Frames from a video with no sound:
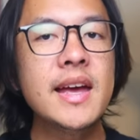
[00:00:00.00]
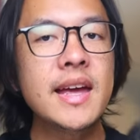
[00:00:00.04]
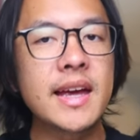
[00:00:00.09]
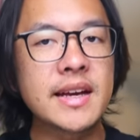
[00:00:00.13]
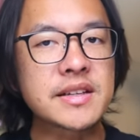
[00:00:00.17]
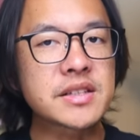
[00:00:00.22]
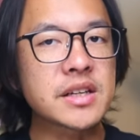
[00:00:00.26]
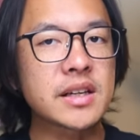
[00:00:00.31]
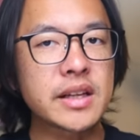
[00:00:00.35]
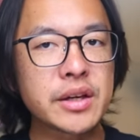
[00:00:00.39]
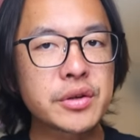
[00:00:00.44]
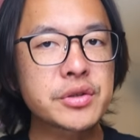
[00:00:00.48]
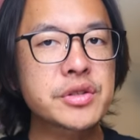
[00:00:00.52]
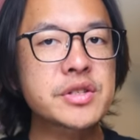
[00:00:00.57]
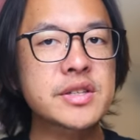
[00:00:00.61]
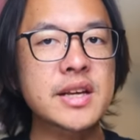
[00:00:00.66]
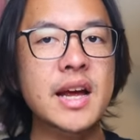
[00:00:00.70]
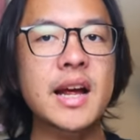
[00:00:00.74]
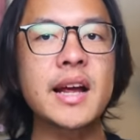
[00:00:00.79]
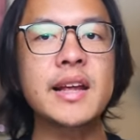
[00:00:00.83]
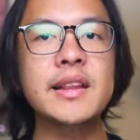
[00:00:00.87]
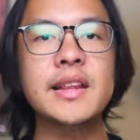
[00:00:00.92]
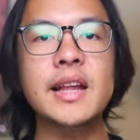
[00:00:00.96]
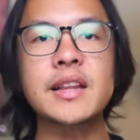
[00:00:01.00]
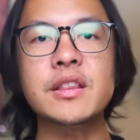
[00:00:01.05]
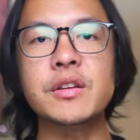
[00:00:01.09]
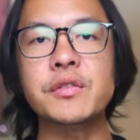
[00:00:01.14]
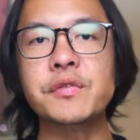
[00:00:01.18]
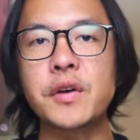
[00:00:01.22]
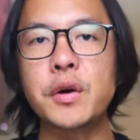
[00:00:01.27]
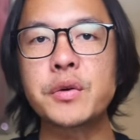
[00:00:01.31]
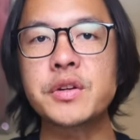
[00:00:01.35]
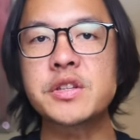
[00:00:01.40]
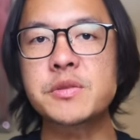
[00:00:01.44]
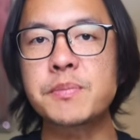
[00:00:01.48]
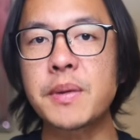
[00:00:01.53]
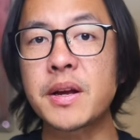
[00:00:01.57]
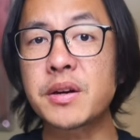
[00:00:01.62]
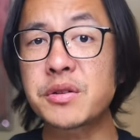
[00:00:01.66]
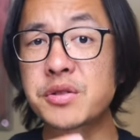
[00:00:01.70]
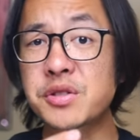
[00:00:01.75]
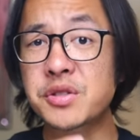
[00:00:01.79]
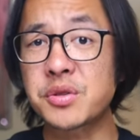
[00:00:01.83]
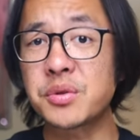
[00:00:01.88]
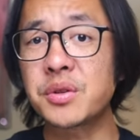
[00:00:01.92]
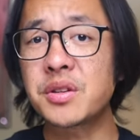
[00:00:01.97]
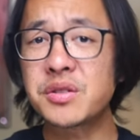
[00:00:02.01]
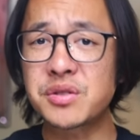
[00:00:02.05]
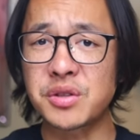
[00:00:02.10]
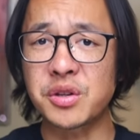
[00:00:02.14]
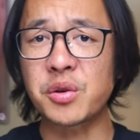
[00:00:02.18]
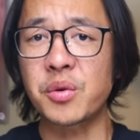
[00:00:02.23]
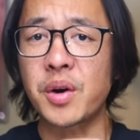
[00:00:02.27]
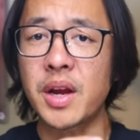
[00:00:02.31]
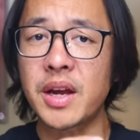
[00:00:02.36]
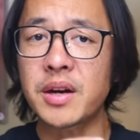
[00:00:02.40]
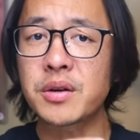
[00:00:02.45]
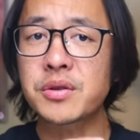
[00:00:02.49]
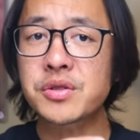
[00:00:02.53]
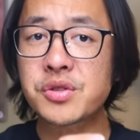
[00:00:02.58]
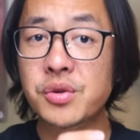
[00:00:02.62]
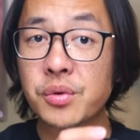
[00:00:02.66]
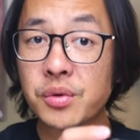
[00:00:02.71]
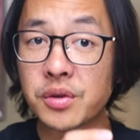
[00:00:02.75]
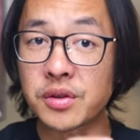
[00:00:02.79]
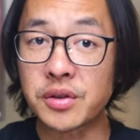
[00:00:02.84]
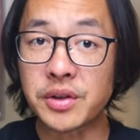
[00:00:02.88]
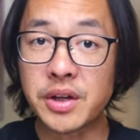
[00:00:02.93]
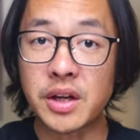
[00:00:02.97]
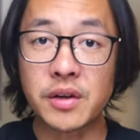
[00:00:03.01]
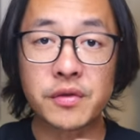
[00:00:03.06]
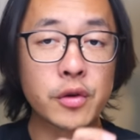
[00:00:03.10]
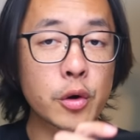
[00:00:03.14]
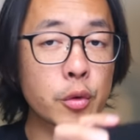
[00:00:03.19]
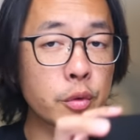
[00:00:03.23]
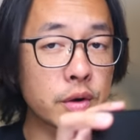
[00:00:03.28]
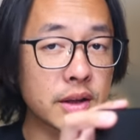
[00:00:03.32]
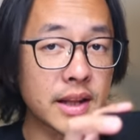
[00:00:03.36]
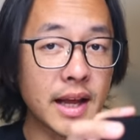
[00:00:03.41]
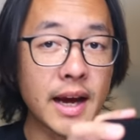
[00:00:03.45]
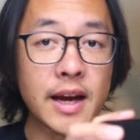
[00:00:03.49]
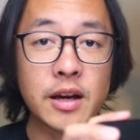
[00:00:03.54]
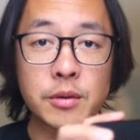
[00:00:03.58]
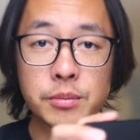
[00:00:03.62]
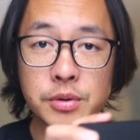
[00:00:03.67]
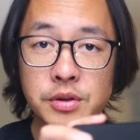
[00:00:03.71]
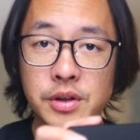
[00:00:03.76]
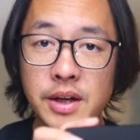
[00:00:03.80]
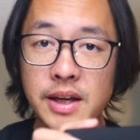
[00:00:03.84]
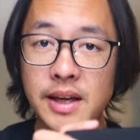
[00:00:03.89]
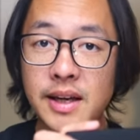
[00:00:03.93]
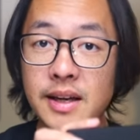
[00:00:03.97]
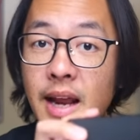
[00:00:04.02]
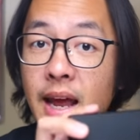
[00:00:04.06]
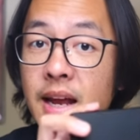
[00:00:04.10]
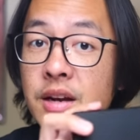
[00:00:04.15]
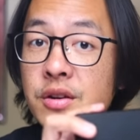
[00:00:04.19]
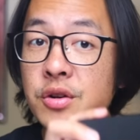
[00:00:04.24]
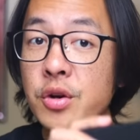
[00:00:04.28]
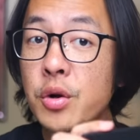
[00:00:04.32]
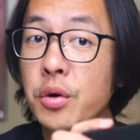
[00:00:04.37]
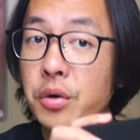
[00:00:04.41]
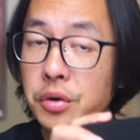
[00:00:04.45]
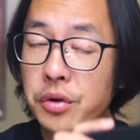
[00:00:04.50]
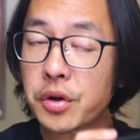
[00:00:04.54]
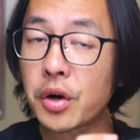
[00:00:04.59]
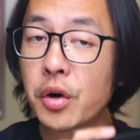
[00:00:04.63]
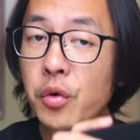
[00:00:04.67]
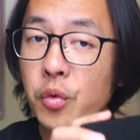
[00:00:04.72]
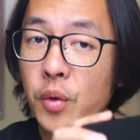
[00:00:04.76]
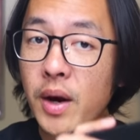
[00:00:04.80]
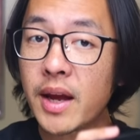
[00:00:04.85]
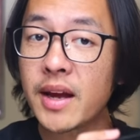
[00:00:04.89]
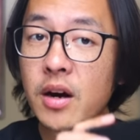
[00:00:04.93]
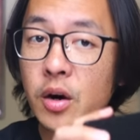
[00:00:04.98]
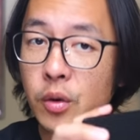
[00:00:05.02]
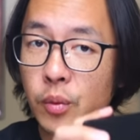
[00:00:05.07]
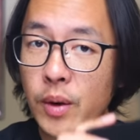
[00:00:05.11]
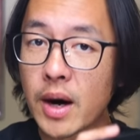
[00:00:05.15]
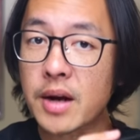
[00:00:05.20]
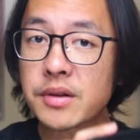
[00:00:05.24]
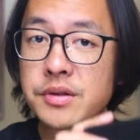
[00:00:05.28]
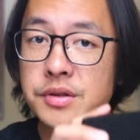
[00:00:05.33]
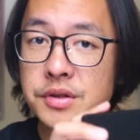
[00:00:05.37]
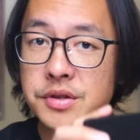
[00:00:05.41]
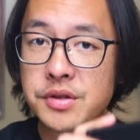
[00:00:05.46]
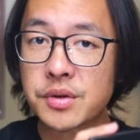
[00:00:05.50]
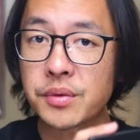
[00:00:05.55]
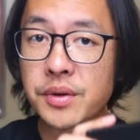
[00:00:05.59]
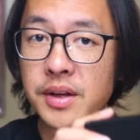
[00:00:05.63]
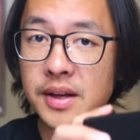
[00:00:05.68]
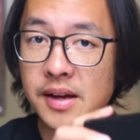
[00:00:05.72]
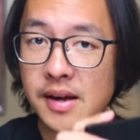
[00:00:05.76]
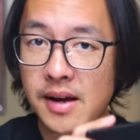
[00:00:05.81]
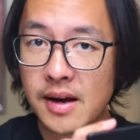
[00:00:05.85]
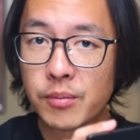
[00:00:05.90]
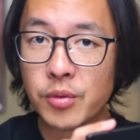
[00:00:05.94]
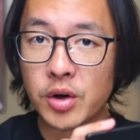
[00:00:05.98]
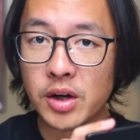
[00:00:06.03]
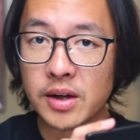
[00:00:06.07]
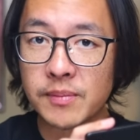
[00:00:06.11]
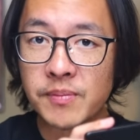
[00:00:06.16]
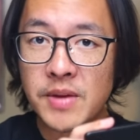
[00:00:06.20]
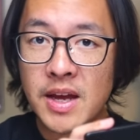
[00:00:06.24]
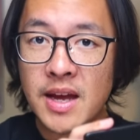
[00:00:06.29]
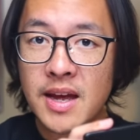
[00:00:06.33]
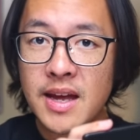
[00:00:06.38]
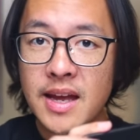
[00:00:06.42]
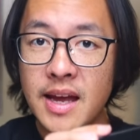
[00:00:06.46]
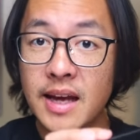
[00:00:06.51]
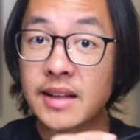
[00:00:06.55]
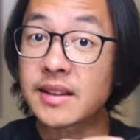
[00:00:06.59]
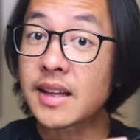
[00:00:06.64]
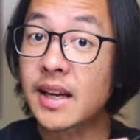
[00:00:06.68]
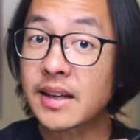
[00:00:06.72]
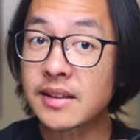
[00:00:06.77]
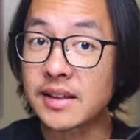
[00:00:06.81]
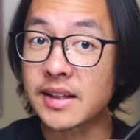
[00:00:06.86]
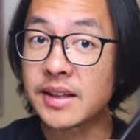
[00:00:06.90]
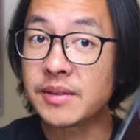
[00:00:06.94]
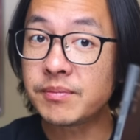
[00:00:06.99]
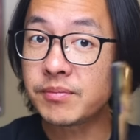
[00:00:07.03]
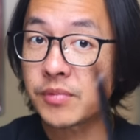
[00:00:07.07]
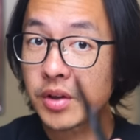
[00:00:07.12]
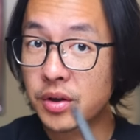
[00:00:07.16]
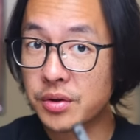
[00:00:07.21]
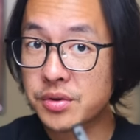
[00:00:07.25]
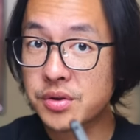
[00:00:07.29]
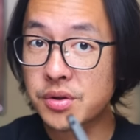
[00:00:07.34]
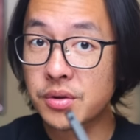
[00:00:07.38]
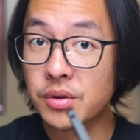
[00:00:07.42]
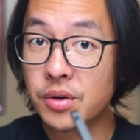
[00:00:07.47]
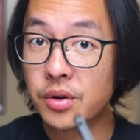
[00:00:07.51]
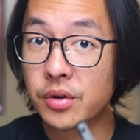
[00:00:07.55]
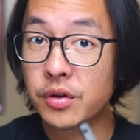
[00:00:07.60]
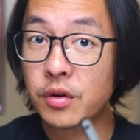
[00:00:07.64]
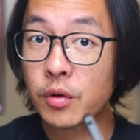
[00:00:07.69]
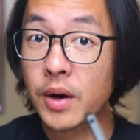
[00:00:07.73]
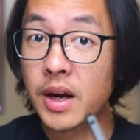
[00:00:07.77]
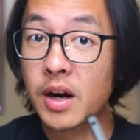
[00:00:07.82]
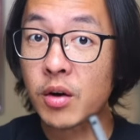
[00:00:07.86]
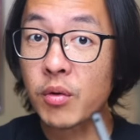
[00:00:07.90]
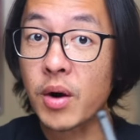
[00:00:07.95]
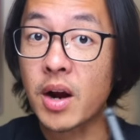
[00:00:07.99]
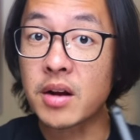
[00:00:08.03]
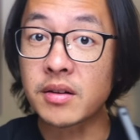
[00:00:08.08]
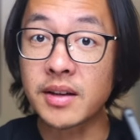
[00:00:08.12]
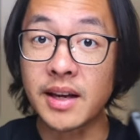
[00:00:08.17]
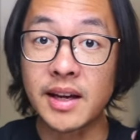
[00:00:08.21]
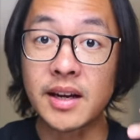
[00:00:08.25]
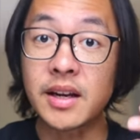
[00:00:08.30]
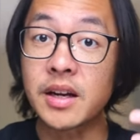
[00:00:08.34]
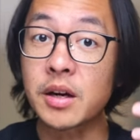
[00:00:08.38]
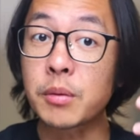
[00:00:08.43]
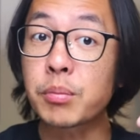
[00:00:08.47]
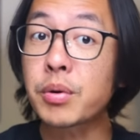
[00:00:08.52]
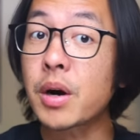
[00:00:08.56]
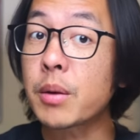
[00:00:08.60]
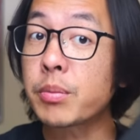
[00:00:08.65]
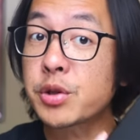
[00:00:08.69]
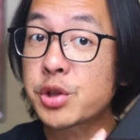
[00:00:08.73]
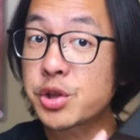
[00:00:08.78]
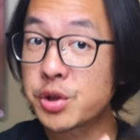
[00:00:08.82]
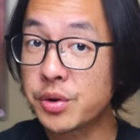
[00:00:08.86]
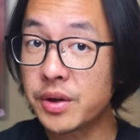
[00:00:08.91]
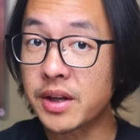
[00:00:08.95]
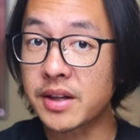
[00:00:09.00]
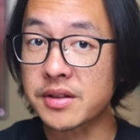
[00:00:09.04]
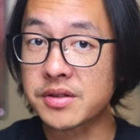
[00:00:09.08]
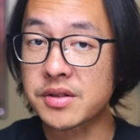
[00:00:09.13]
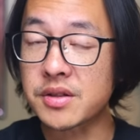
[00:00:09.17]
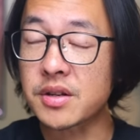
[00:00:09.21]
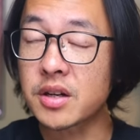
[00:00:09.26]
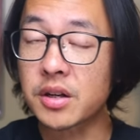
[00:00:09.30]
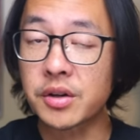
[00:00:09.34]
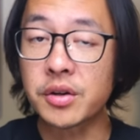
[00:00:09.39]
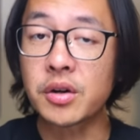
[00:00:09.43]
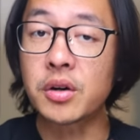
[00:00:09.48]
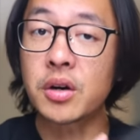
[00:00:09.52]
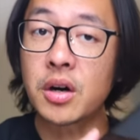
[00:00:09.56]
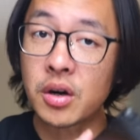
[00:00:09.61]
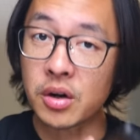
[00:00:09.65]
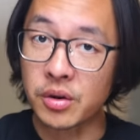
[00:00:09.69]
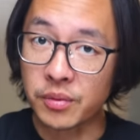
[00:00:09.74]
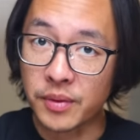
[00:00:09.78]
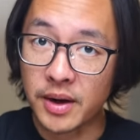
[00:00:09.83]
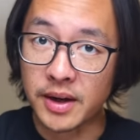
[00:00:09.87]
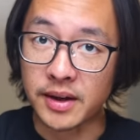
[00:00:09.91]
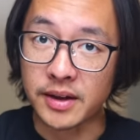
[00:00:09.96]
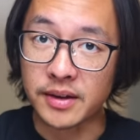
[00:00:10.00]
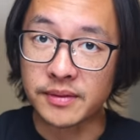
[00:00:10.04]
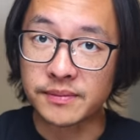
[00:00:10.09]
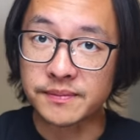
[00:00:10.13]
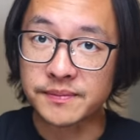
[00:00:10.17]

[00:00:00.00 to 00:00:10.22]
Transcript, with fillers: It's a clear sign that the phone is better suited to creators who are looking for a reliable kit and know their way around to Sony camera, and likely those who know their way around getting a proper shooting scenario already.